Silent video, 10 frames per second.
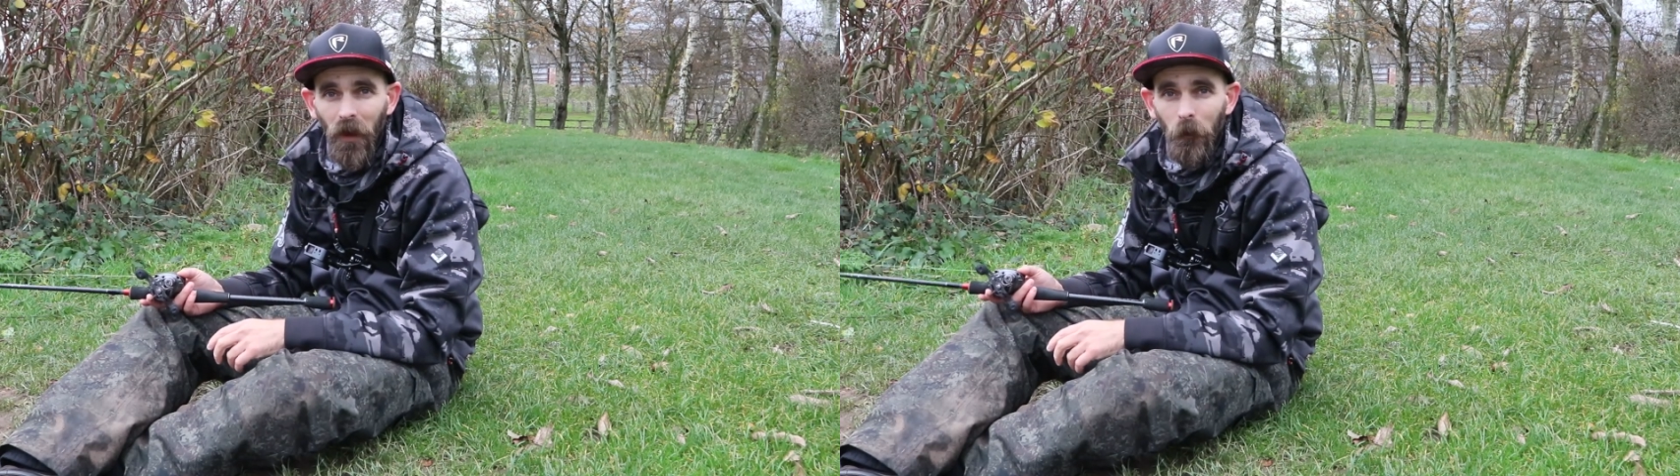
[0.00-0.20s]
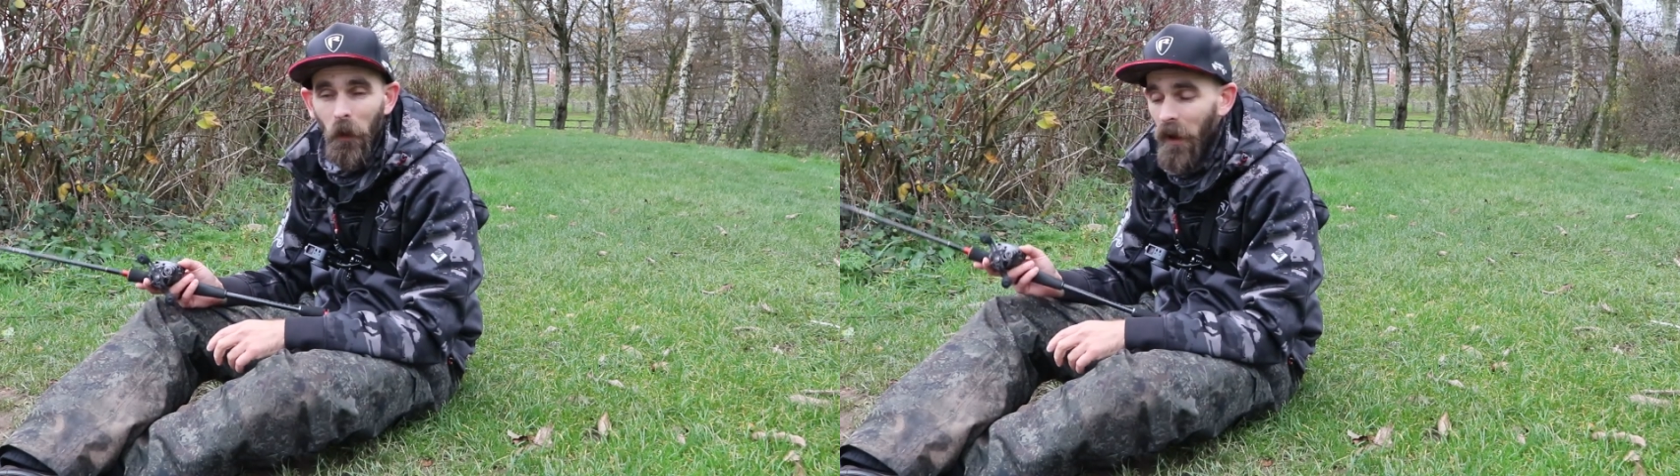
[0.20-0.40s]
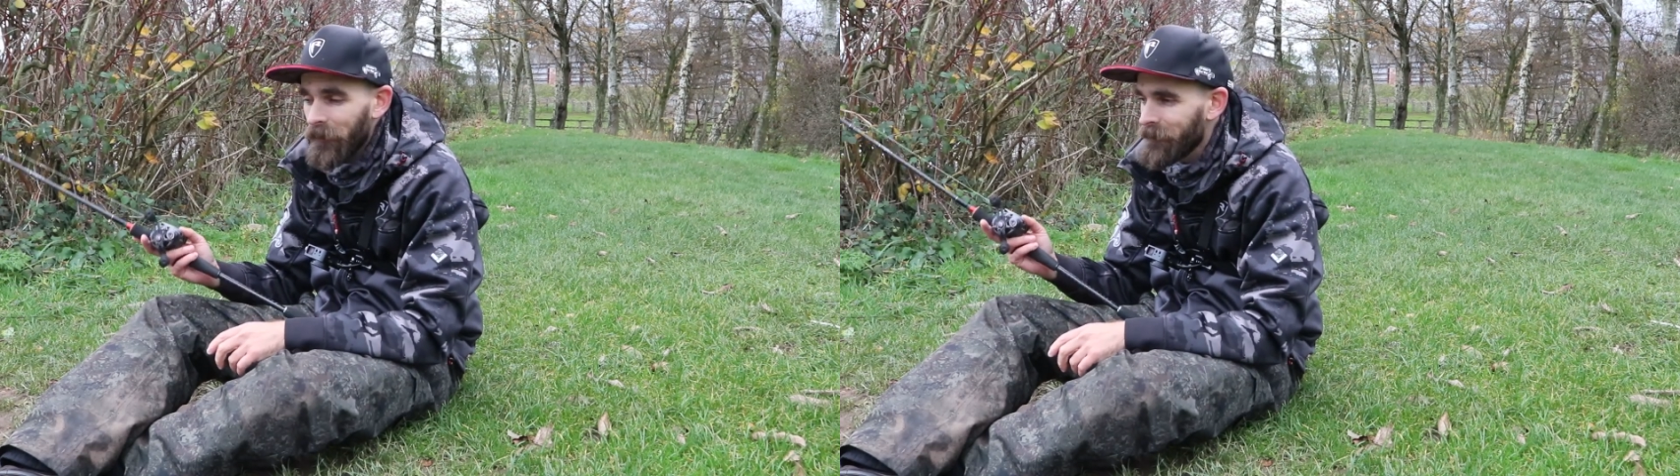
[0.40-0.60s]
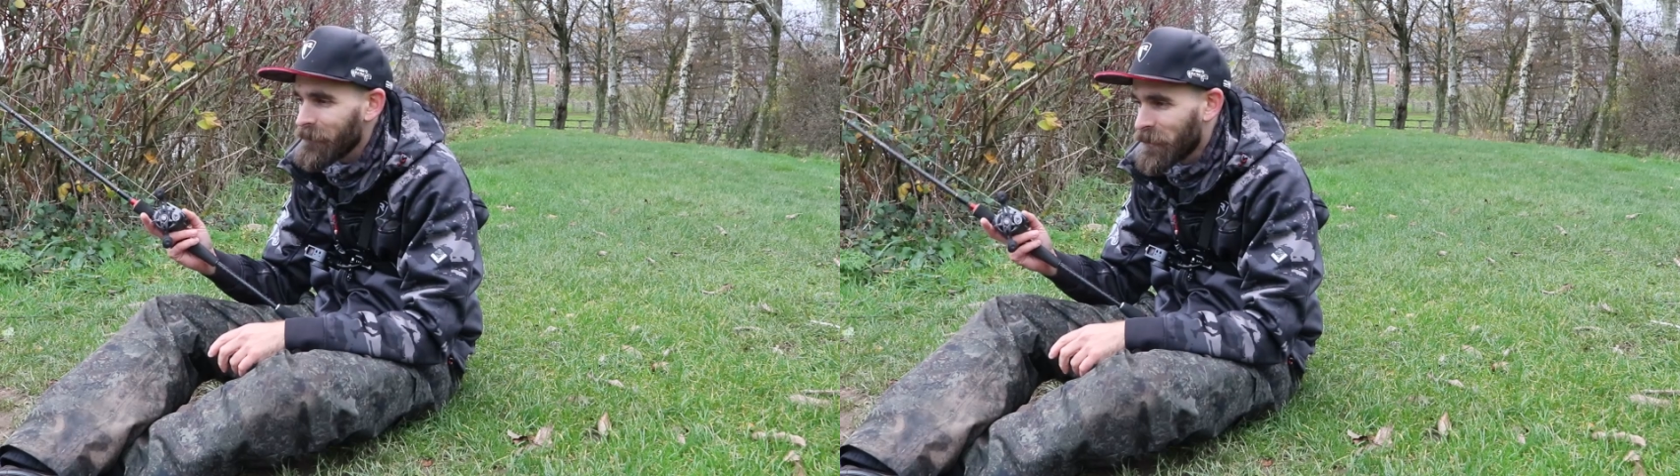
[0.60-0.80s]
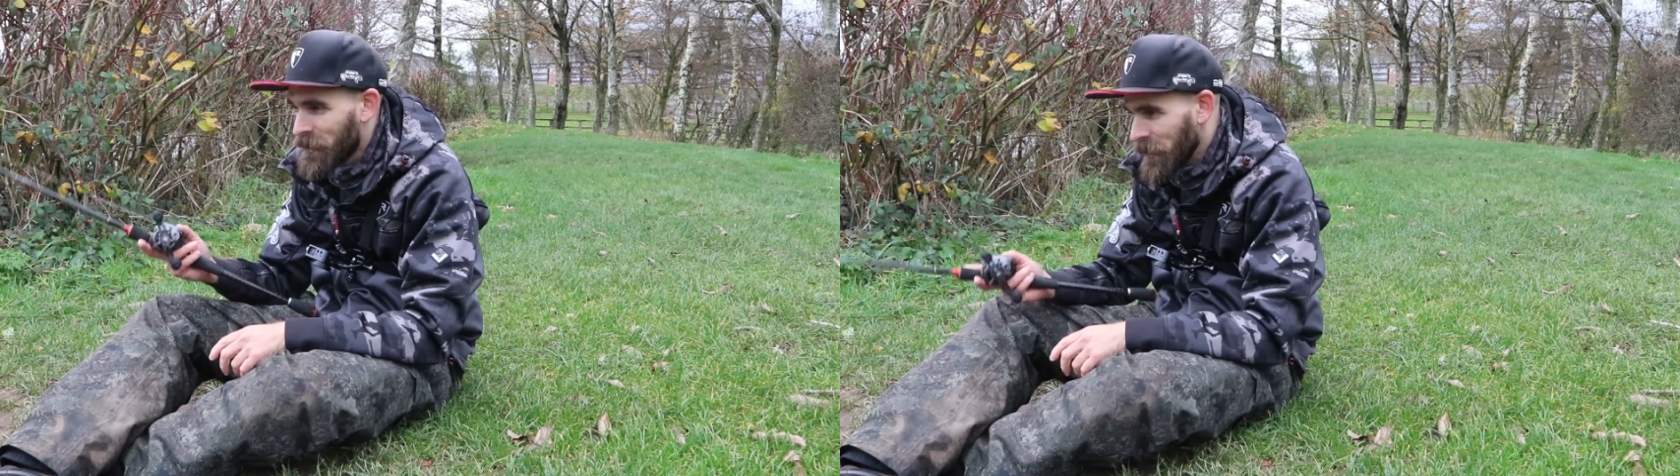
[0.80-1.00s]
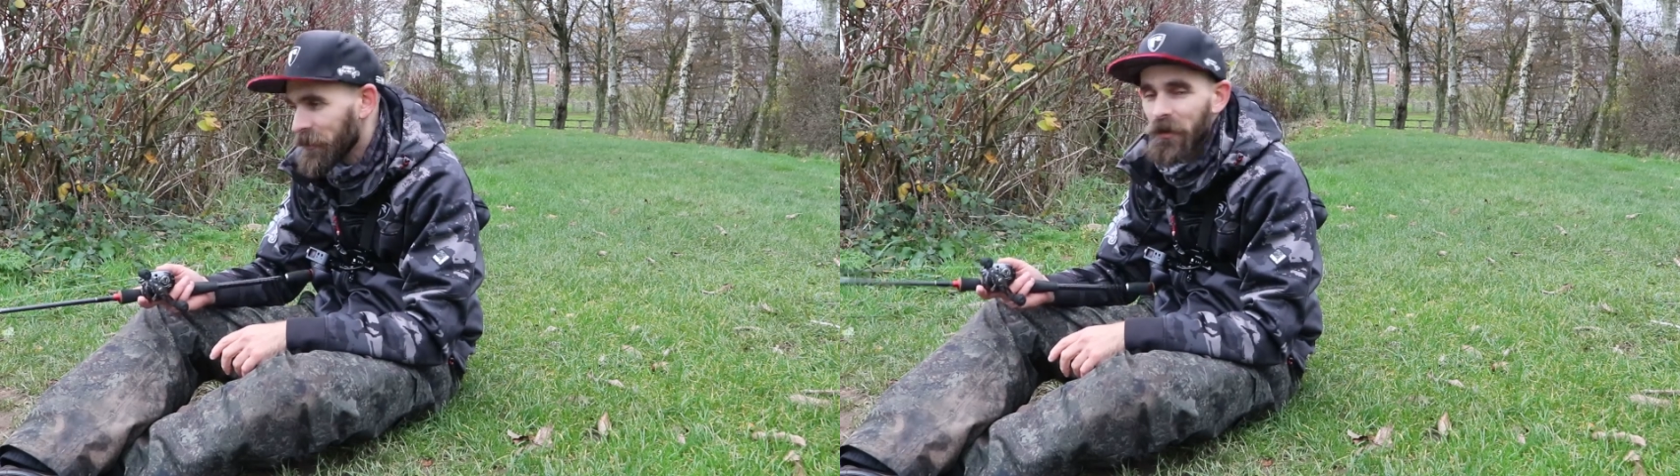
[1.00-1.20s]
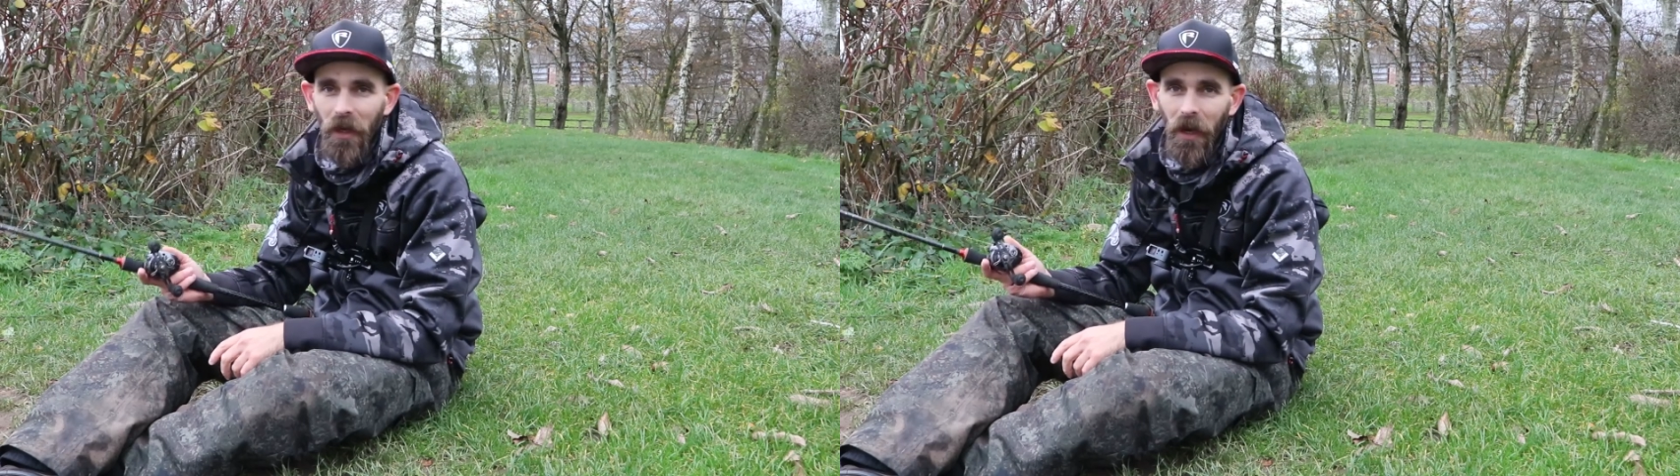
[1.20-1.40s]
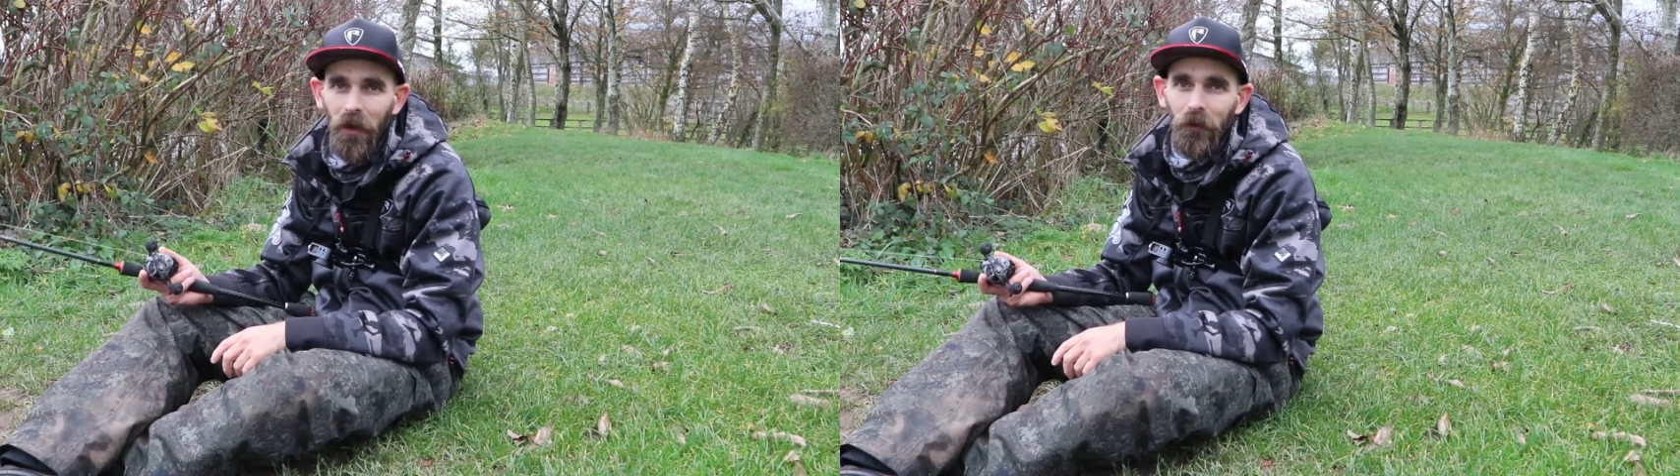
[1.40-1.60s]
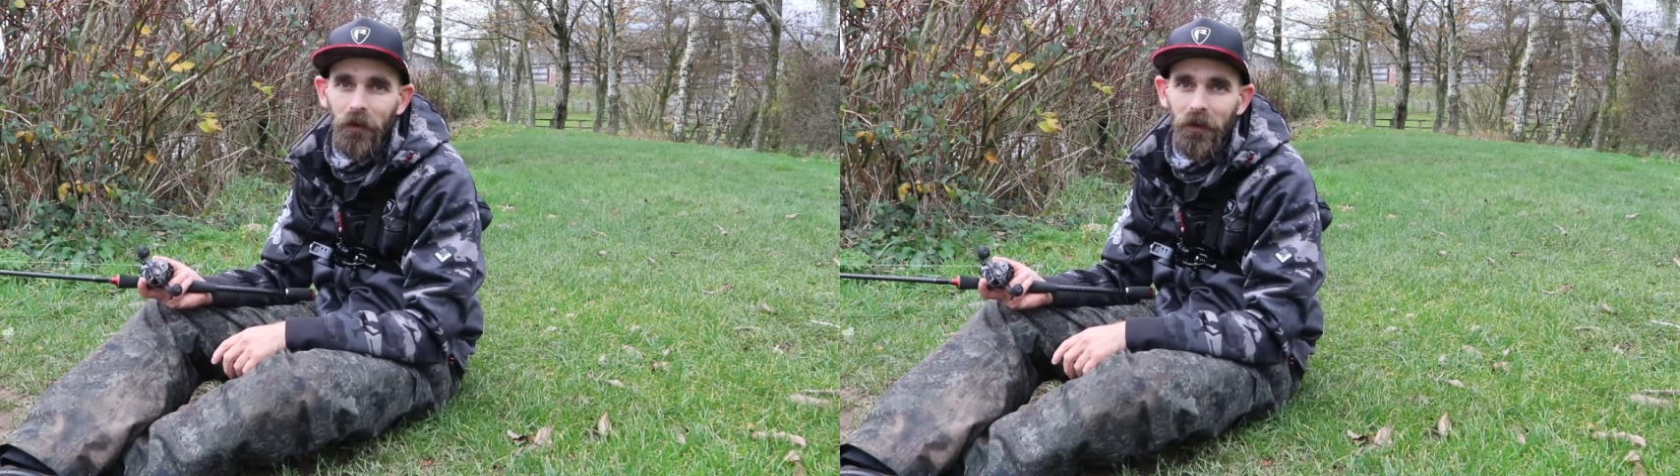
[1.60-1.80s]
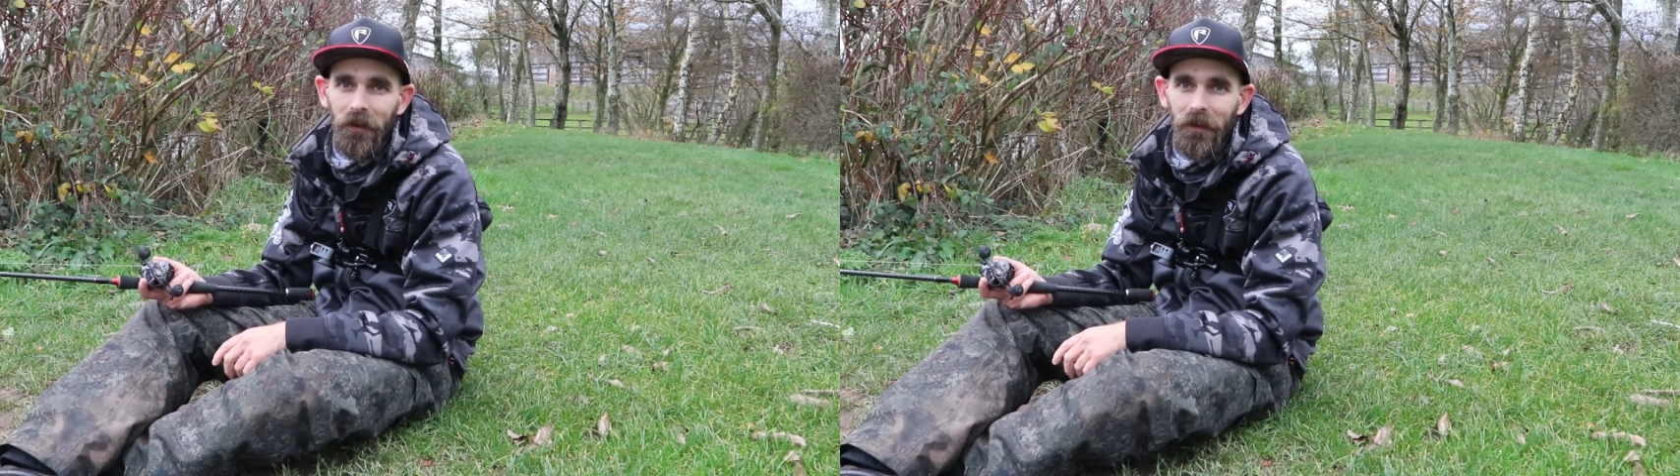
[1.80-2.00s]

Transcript: apart from just now,